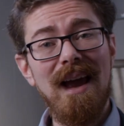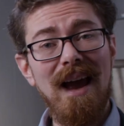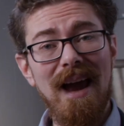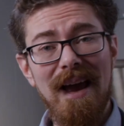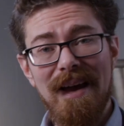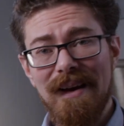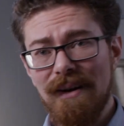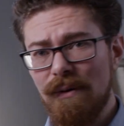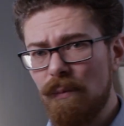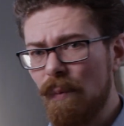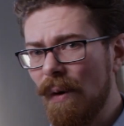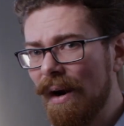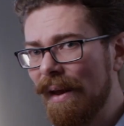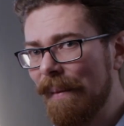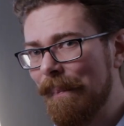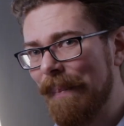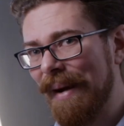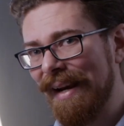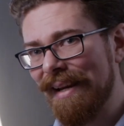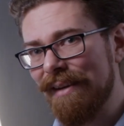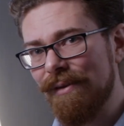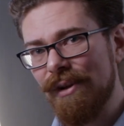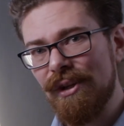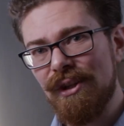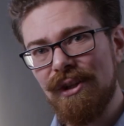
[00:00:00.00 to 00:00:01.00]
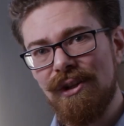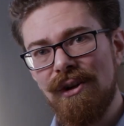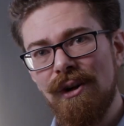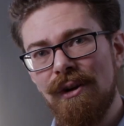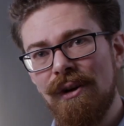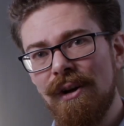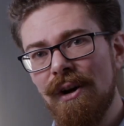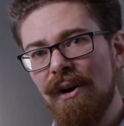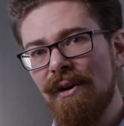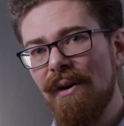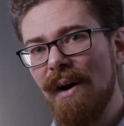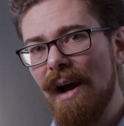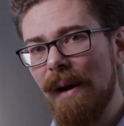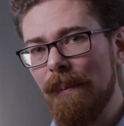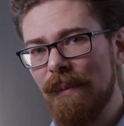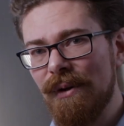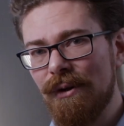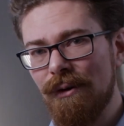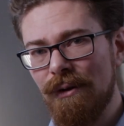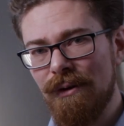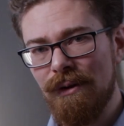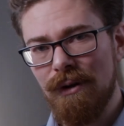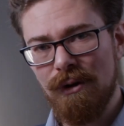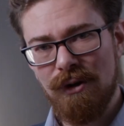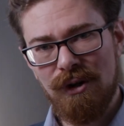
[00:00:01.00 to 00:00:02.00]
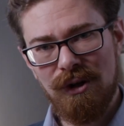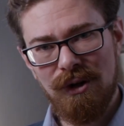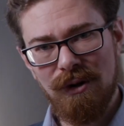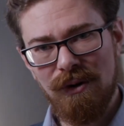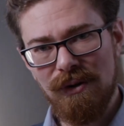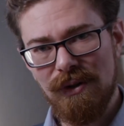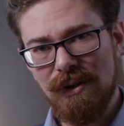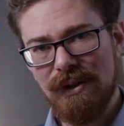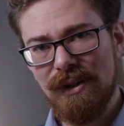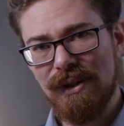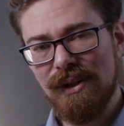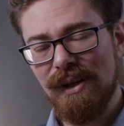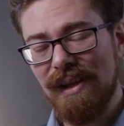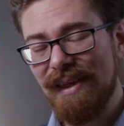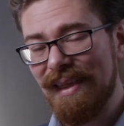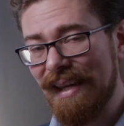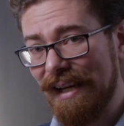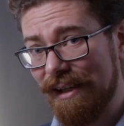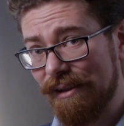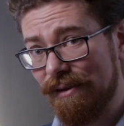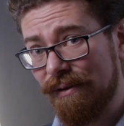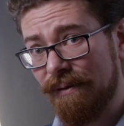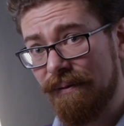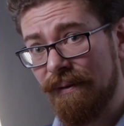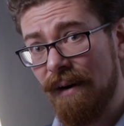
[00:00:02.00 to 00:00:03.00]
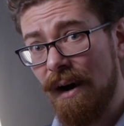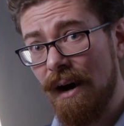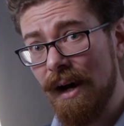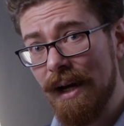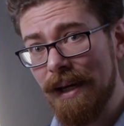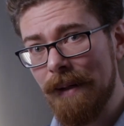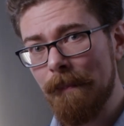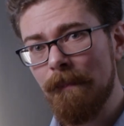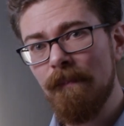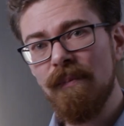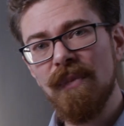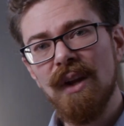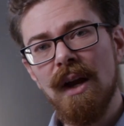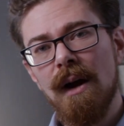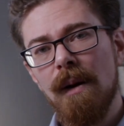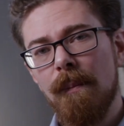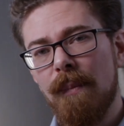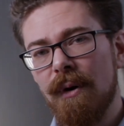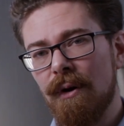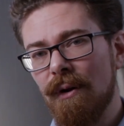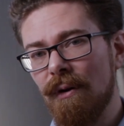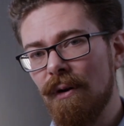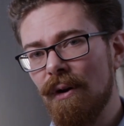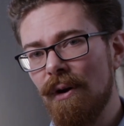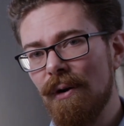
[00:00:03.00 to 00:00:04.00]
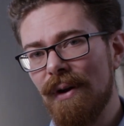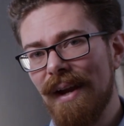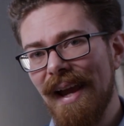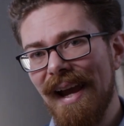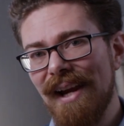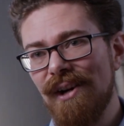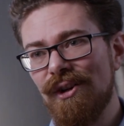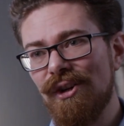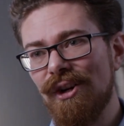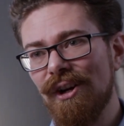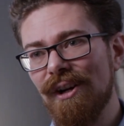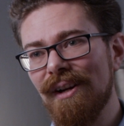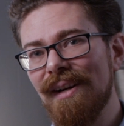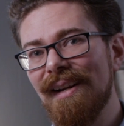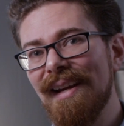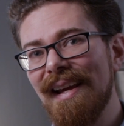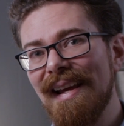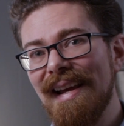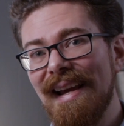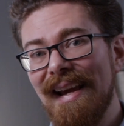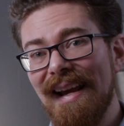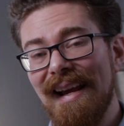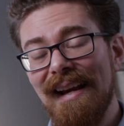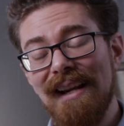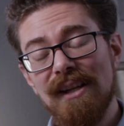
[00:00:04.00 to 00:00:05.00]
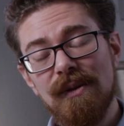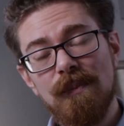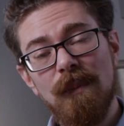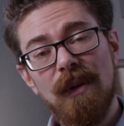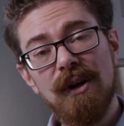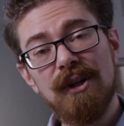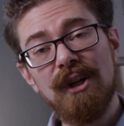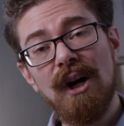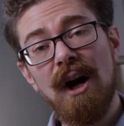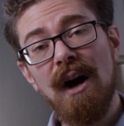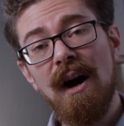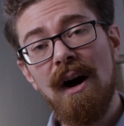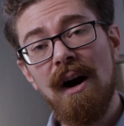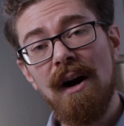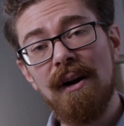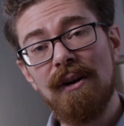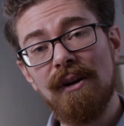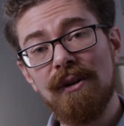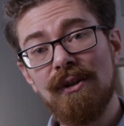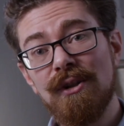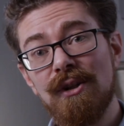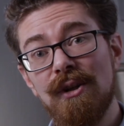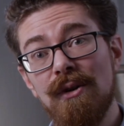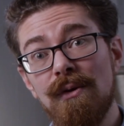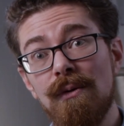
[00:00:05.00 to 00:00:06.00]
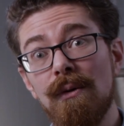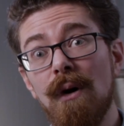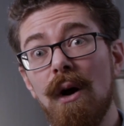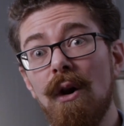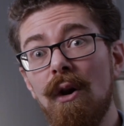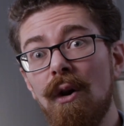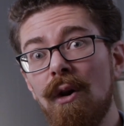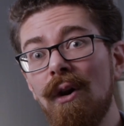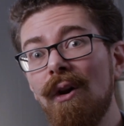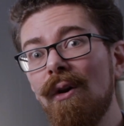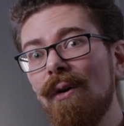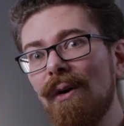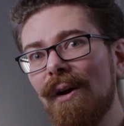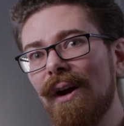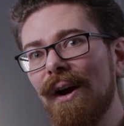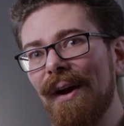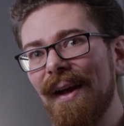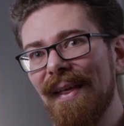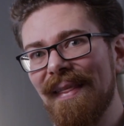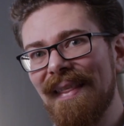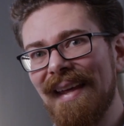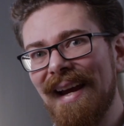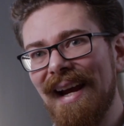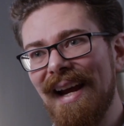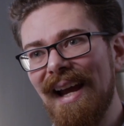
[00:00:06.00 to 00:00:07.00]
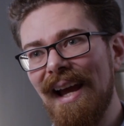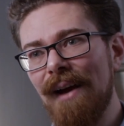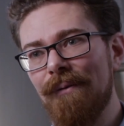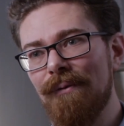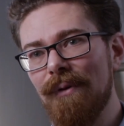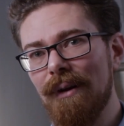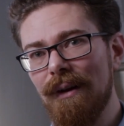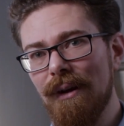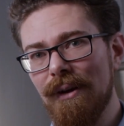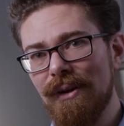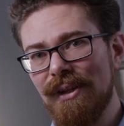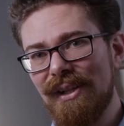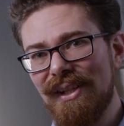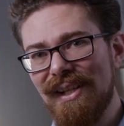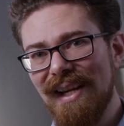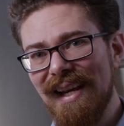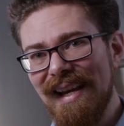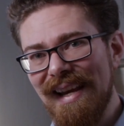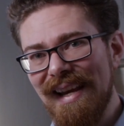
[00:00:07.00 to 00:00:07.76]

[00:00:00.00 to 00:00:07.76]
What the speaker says: And when I'm back in the studio and we're doing those shots, that's fine, but on location, it is much harder to look that effortless.